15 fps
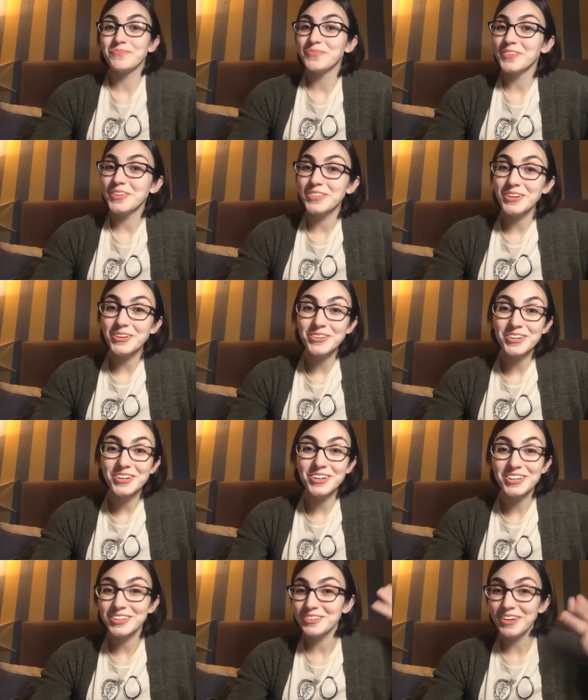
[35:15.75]

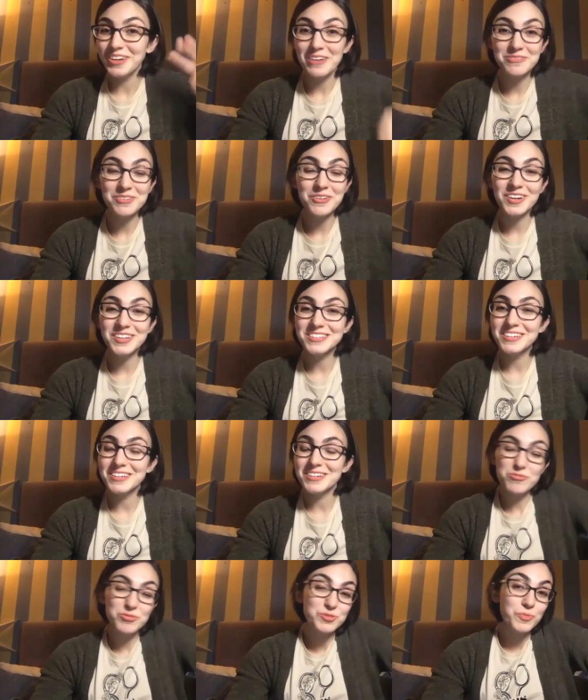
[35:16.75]
Theater, you have no
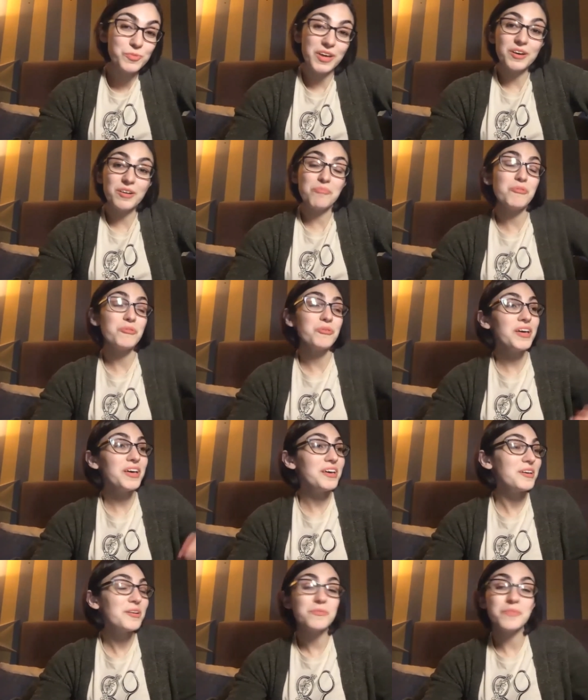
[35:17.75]
idea. Just wake up,
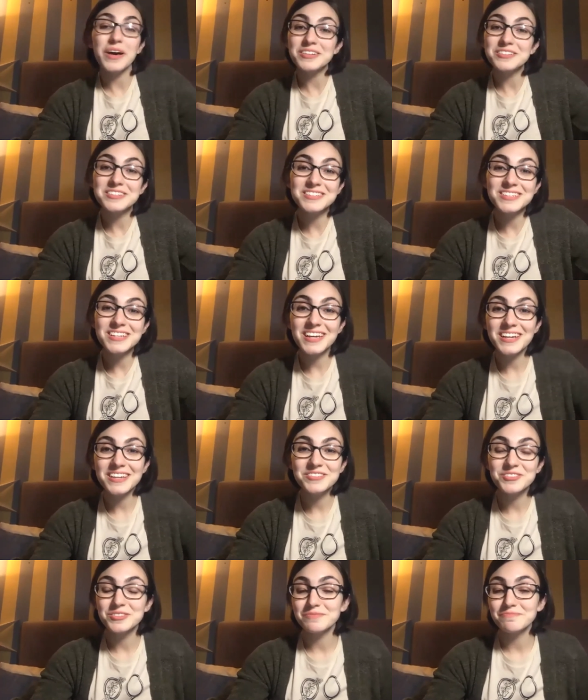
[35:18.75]
okay, go back to
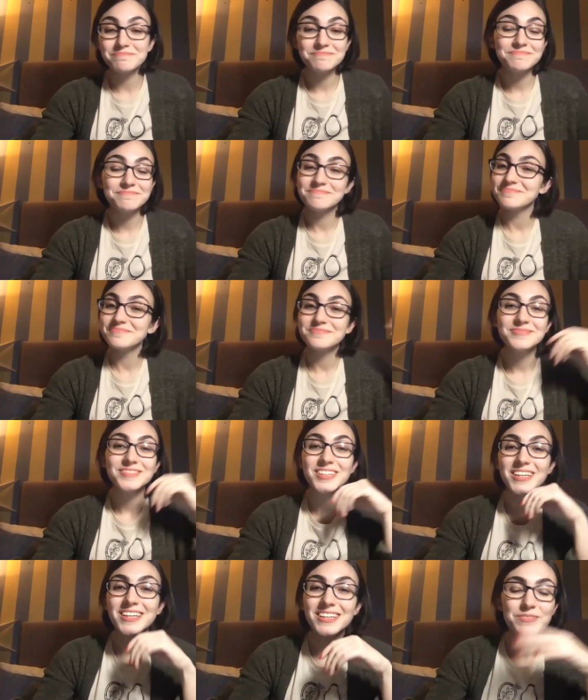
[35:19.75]
stage and
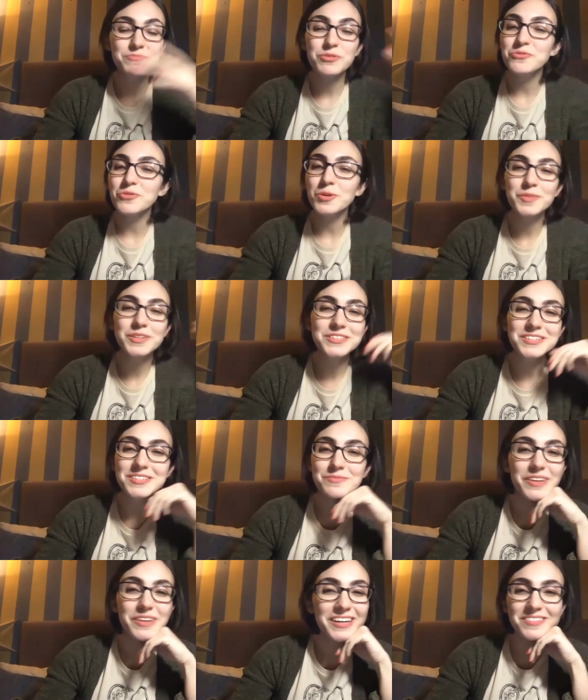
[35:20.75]
performances,
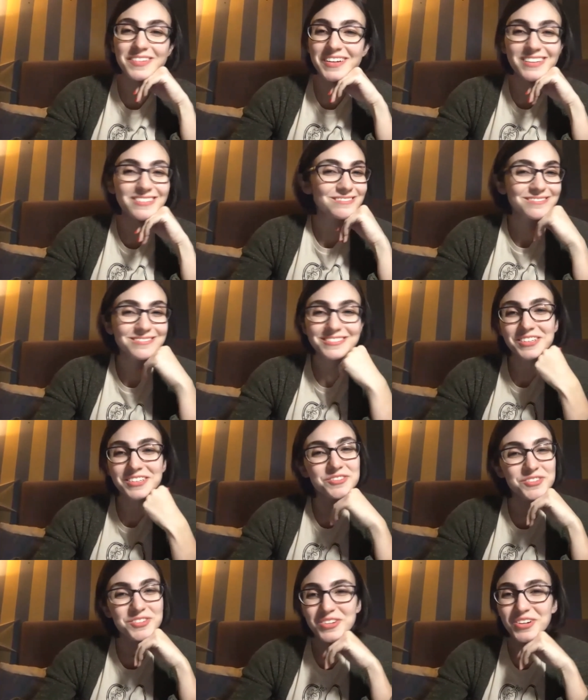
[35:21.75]
man, right?
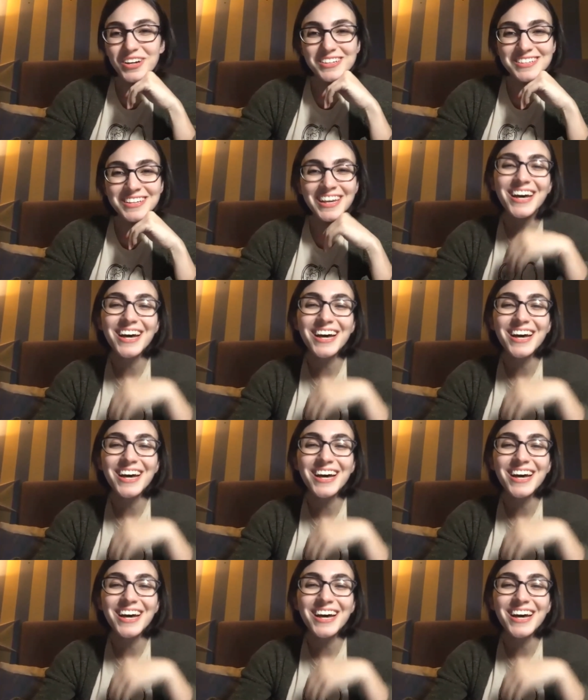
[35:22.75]
It's just crazy.